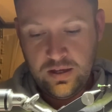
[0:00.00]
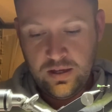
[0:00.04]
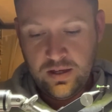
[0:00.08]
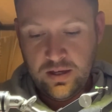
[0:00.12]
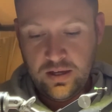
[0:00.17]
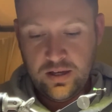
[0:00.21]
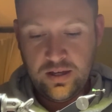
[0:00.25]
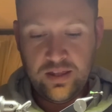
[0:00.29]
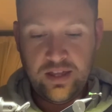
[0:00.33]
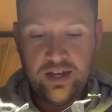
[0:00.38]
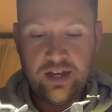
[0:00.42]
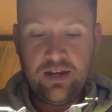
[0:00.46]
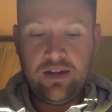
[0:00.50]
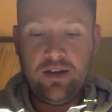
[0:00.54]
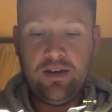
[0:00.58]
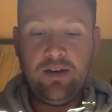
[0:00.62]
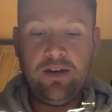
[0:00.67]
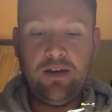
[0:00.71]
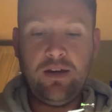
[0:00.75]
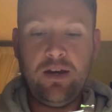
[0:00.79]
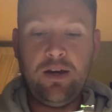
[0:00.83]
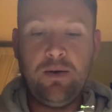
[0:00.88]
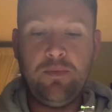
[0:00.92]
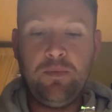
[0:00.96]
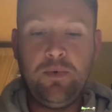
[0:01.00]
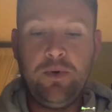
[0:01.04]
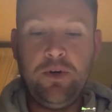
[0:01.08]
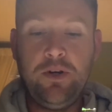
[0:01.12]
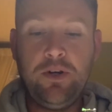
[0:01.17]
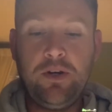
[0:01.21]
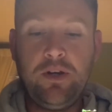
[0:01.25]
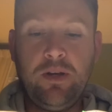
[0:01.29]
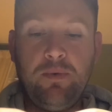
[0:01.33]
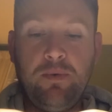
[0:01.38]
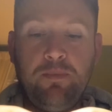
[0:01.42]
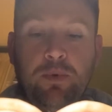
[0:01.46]
and then
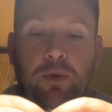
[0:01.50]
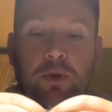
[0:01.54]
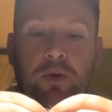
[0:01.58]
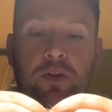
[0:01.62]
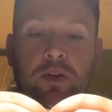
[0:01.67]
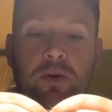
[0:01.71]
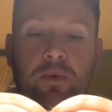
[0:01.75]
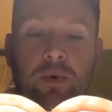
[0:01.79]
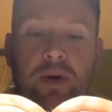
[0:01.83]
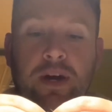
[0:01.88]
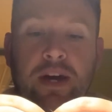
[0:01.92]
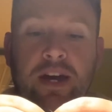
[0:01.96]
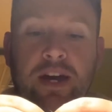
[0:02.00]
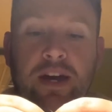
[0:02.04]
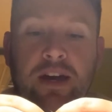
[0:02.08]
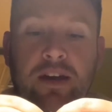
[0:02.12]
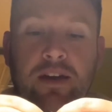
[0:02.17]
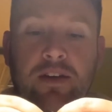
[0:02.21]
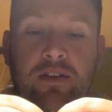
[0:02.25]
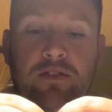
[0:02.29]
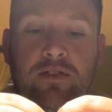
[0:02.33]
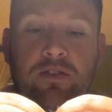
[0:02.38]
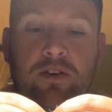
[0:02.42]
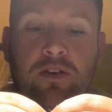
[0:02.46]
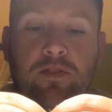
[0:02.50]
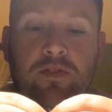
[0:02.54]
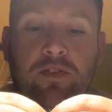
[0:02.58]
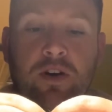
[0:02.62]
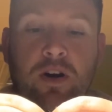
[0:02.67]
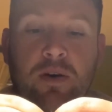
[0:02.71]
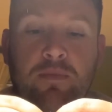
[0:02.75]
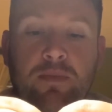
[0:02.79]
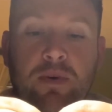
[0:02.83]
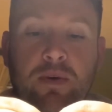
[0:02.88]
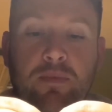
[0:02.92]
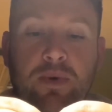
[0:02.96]
I'm pulling away, so I've
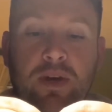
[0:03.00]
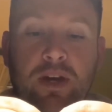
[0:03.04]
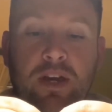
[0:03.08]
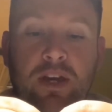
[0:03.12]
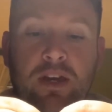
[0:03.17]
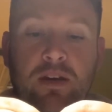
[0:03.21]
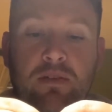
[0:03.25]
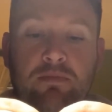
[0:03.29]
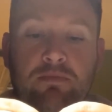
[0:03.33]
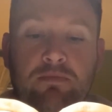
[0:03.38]
got maybe,